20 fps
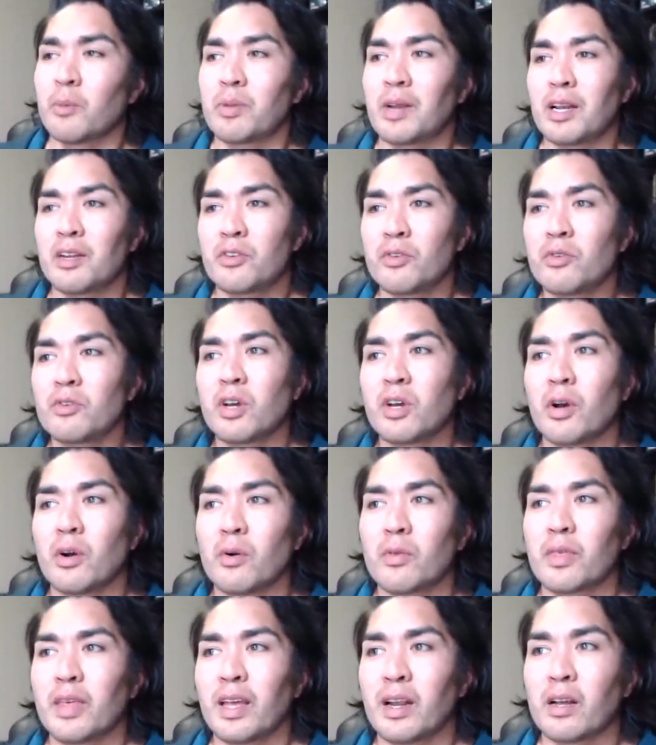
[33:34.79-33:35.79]
but I do
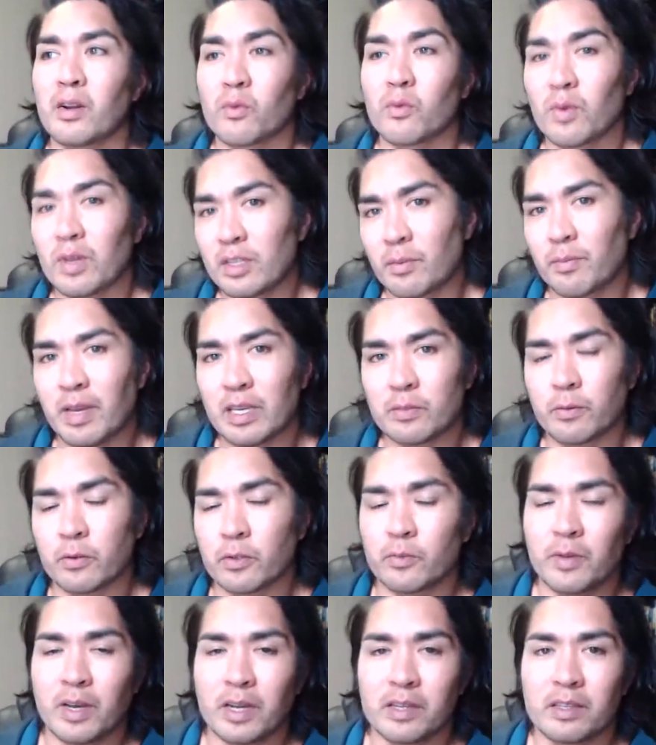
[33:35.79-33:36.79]
know that on a risk-based
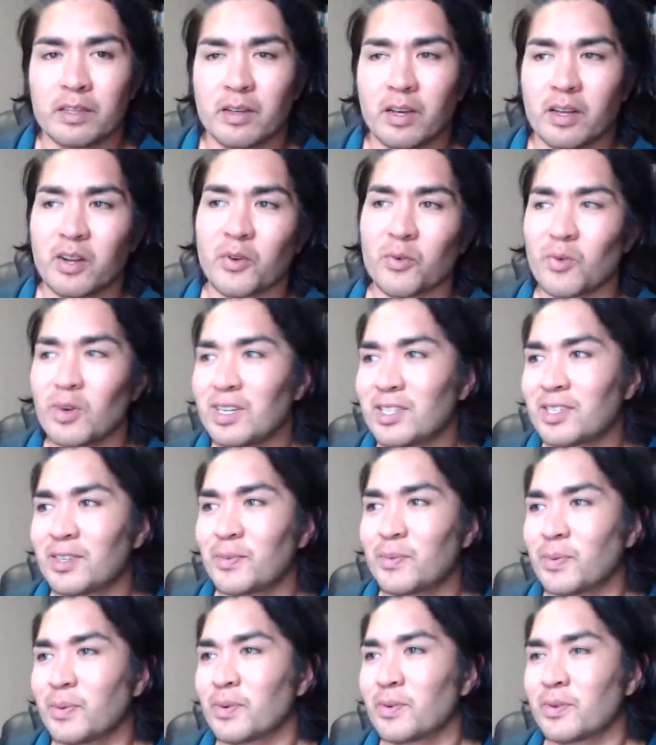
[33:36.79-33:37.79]
perspective, on a
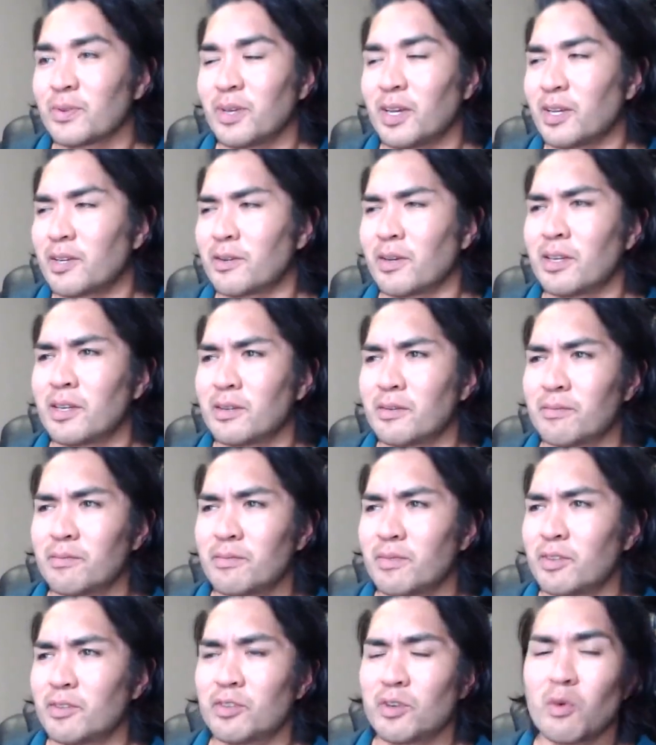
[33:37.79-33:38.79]
risk like
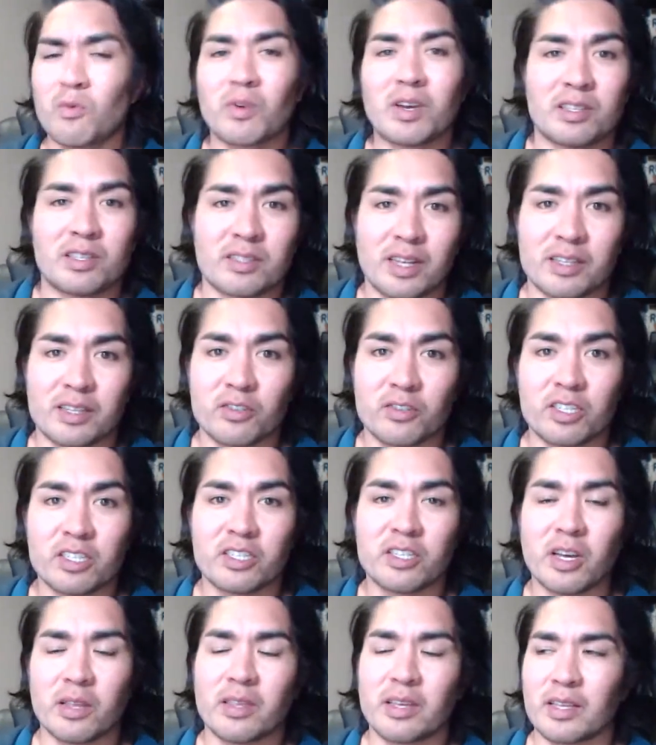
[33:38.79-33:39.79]
there's no risk, like there's
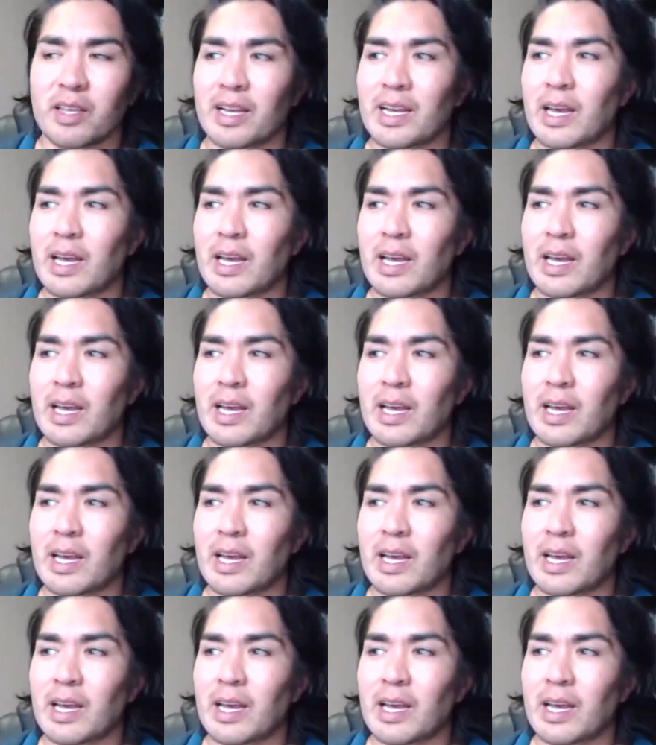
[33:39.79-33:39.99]
just nothing.